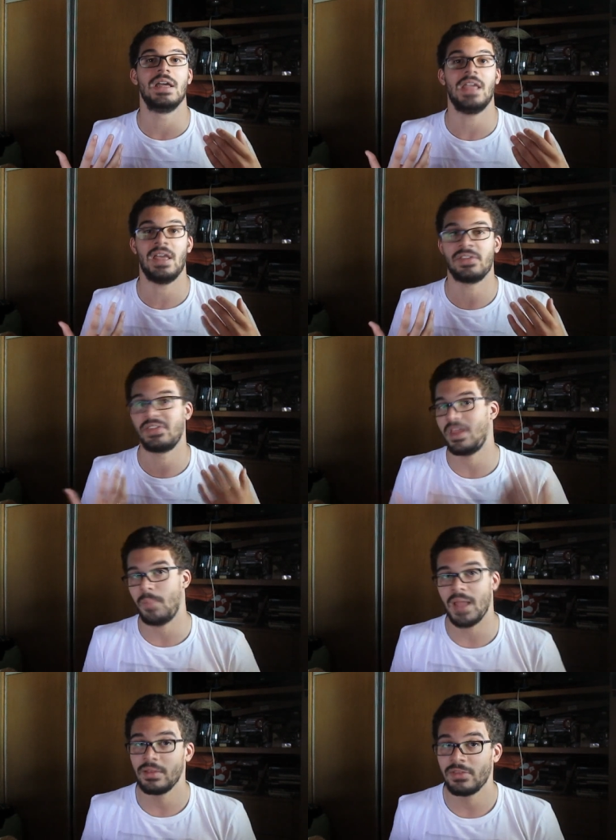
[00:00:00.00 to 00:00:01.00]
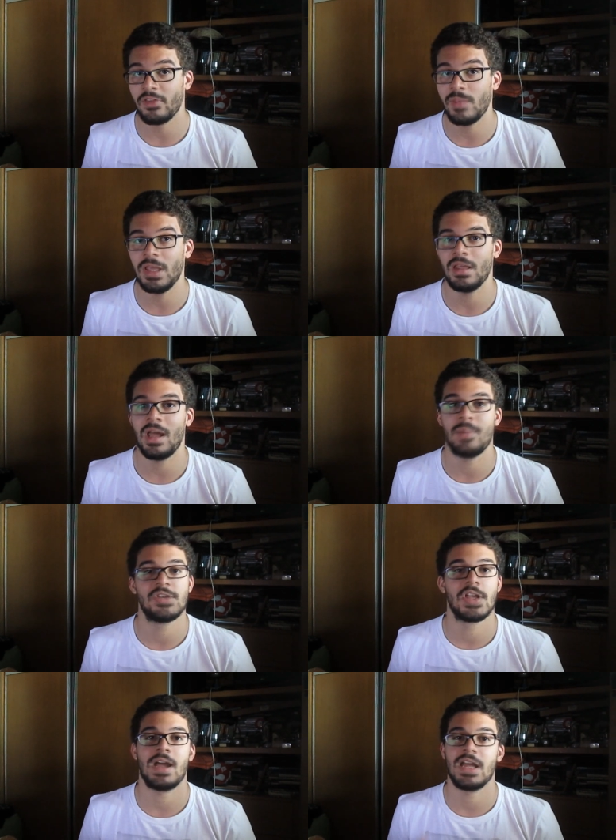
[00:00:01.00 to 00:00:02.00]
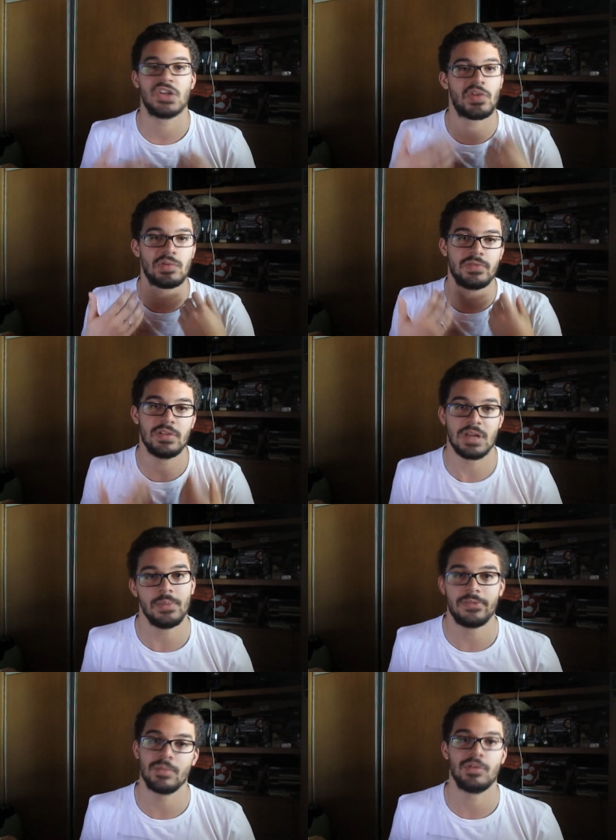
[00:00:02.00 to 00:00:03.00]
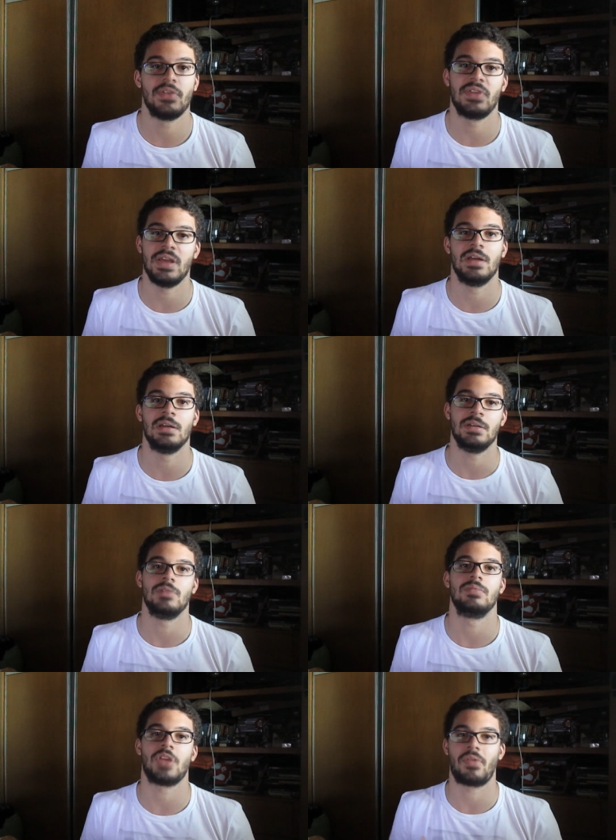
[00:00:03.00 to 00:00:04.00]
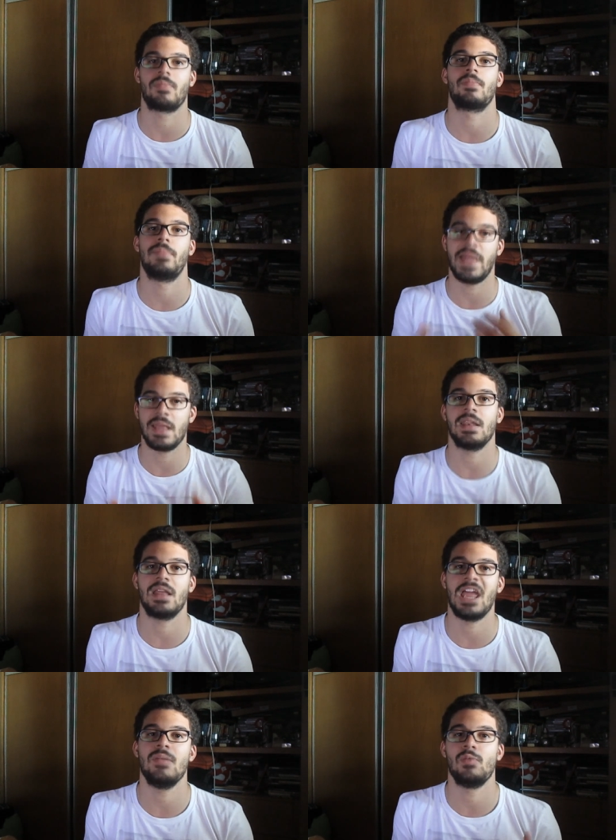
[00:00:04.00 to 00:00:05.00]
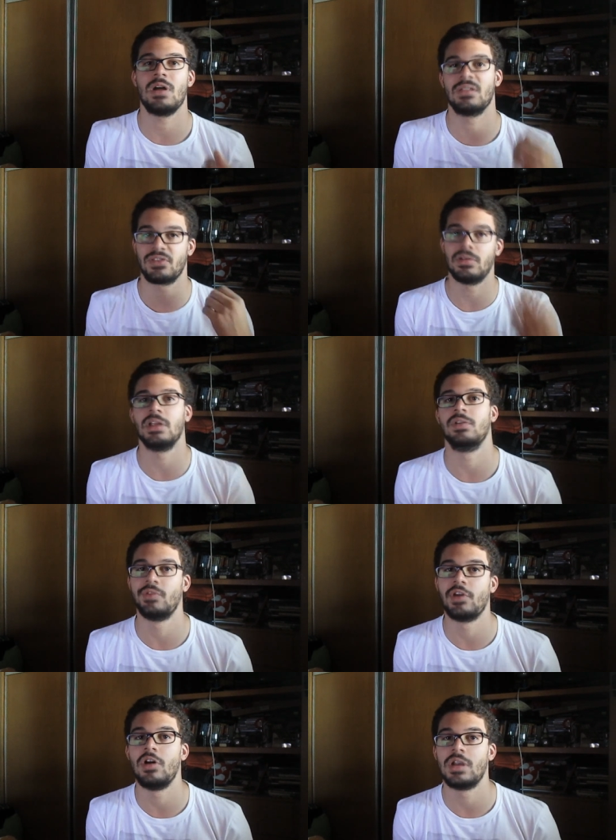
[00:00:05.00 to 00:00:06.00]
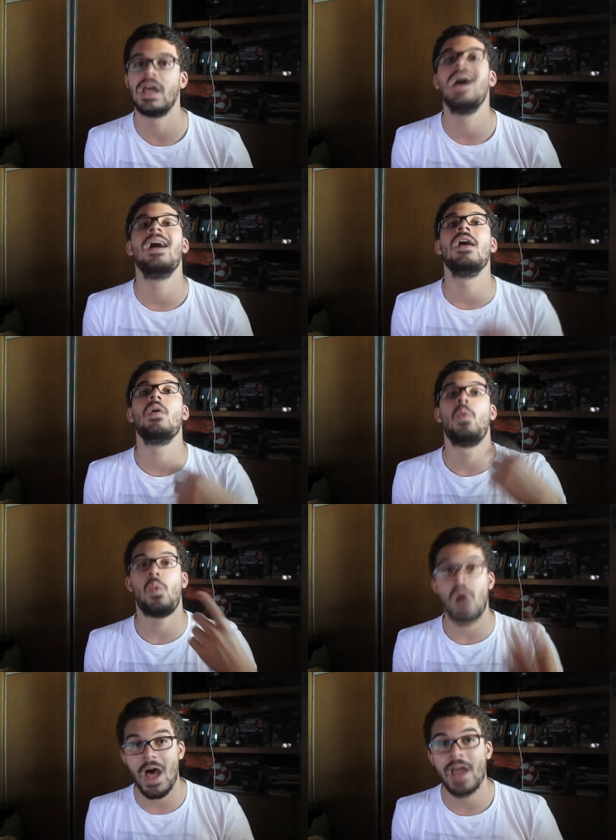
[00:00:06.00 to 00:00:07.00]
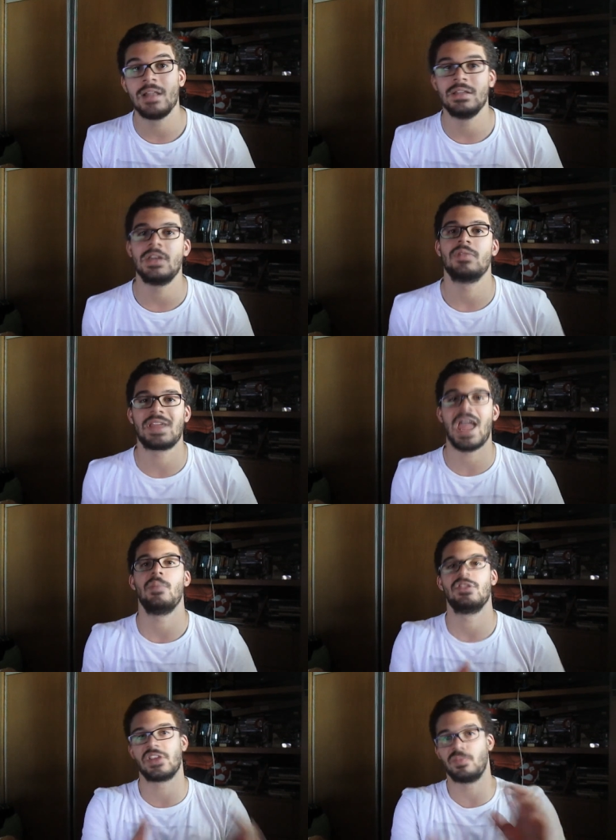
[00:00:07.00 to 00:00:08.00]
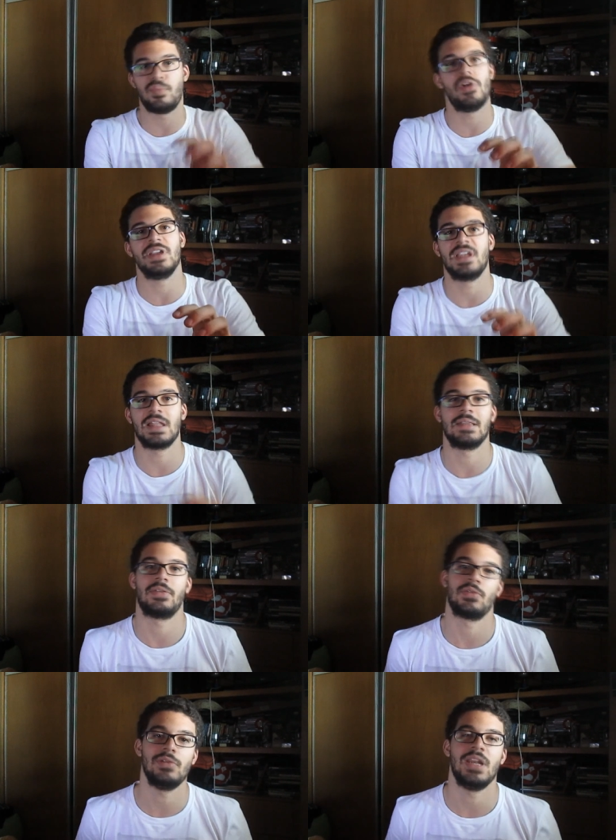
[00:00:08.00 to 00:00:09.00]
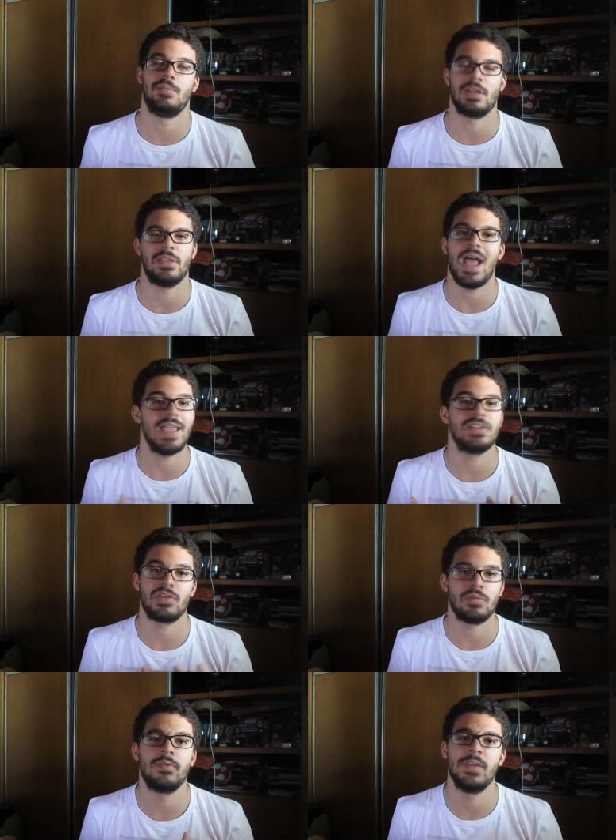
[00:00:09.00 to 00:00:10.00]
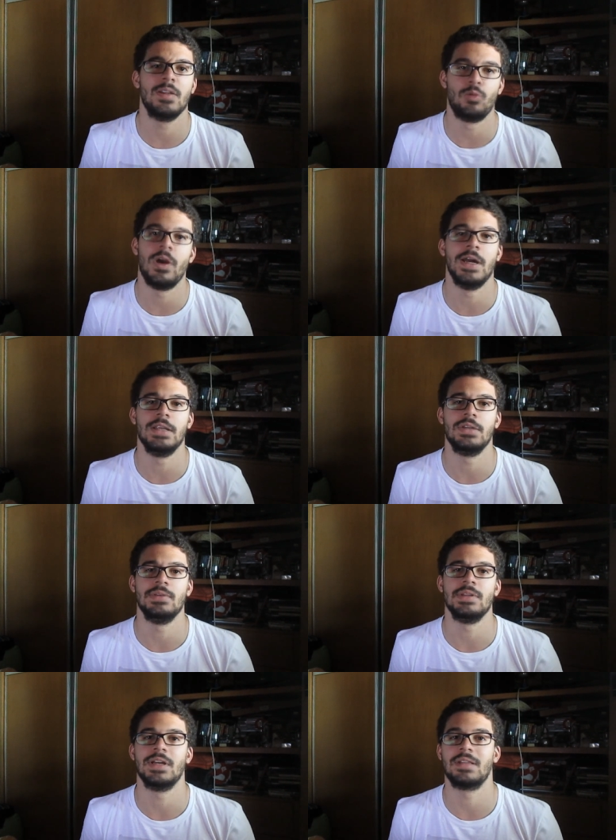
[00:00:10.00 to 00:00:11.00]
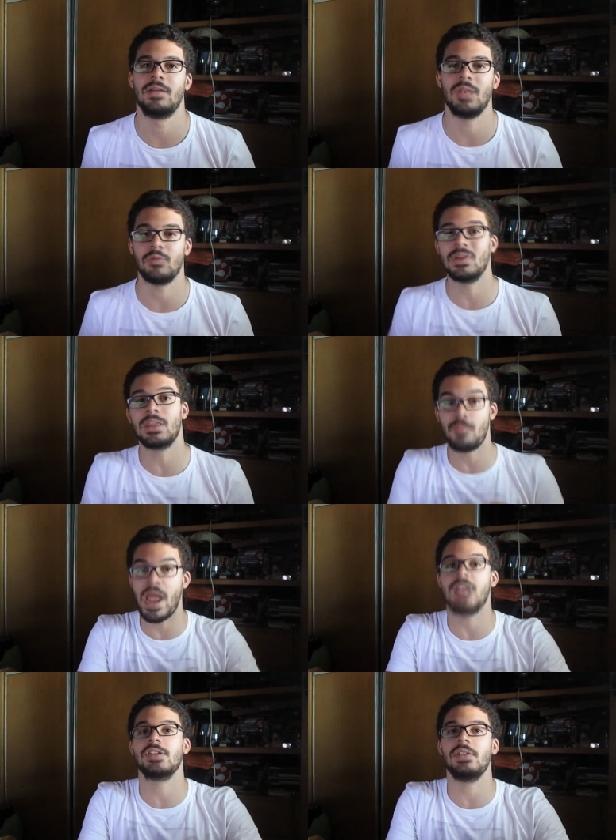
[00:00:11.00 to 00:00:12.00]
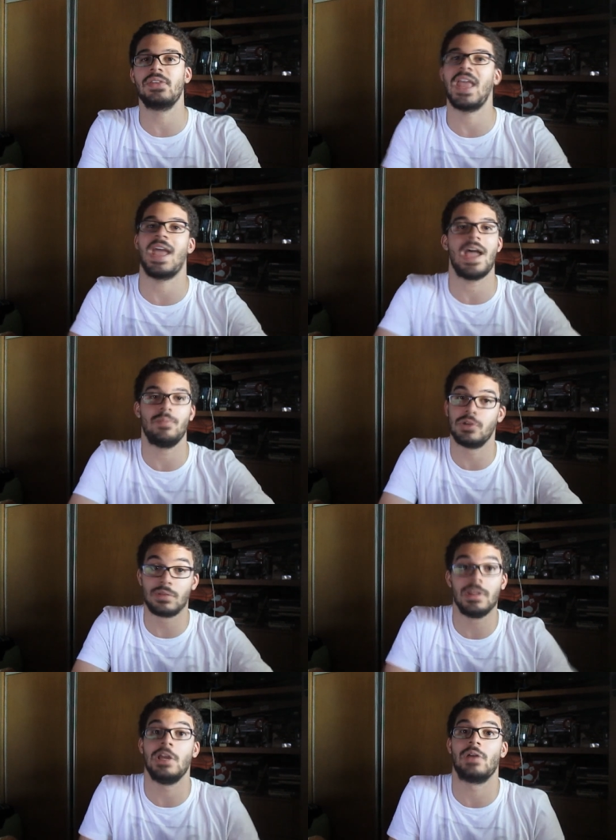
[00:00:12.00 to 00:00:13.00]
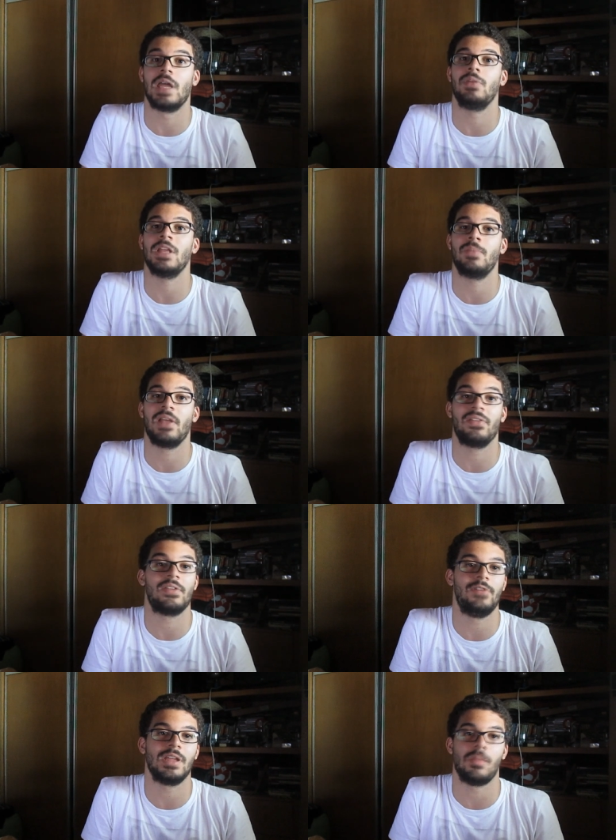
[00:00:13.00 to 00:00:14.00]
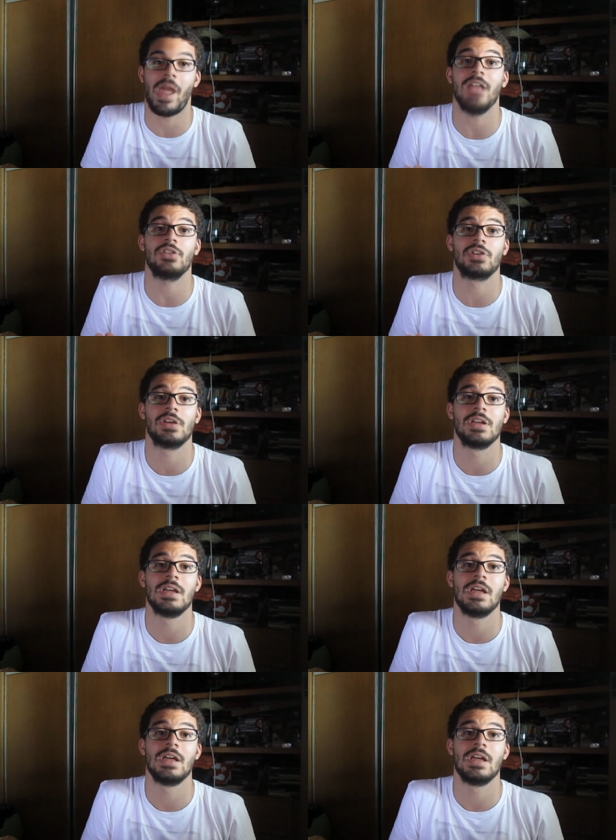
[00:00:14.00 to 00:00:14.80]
He has the same methods as me. I just don't feel comfortable saying, just playing the game while the story goes on, while the camera is just pointed at the screen, because I just don't feel right doing that. I mean, with the matches, yeah, I'm totally okay with that because it's a freaking match.